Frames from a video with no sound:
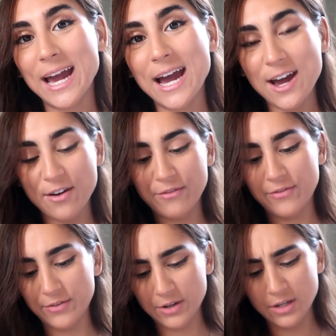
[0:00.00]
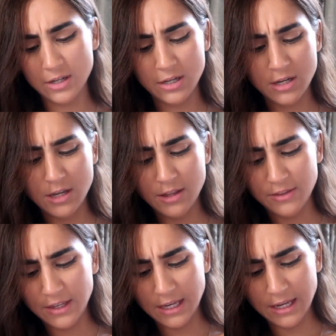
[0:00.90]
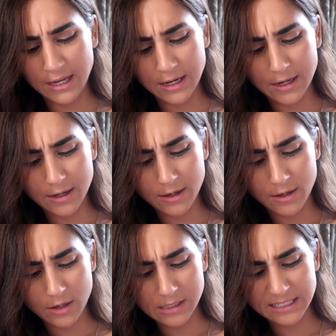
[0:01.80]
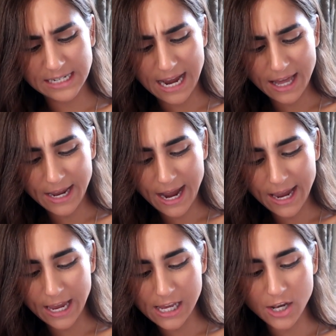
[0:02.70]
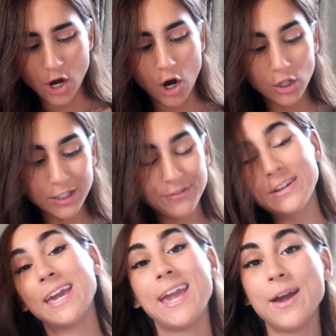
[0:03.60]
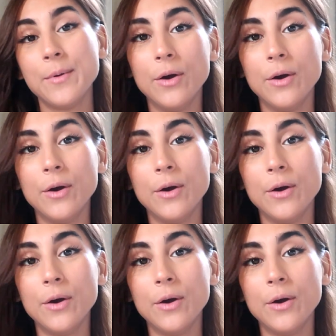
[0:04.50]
We have the dad hat in olive camo.